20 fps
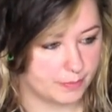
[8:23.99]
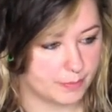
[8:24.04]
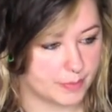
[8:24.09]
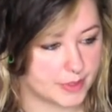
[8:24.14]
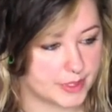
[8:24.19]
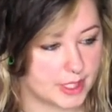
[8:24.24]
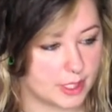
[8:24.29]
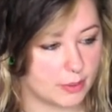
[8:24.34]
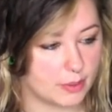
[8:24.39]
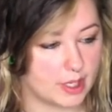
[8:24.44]

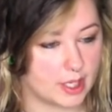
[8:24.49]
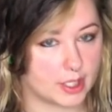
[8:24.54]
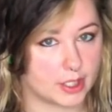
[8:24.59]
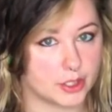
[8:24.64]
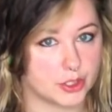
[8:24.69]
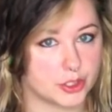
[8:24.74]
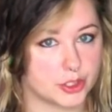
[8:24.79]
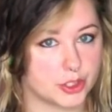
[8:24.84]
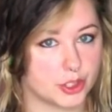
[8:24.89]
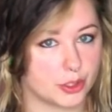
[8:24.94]
But that way I
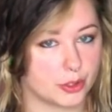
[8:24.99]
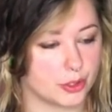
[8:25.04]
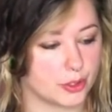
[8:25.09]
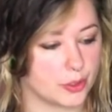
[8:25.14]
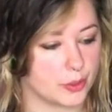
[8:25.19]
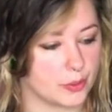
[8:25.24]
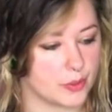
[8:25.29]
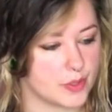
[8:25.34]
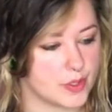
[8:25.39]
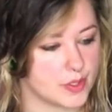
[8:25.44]
can show
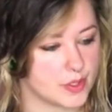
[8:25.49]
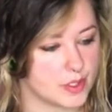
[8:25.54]
you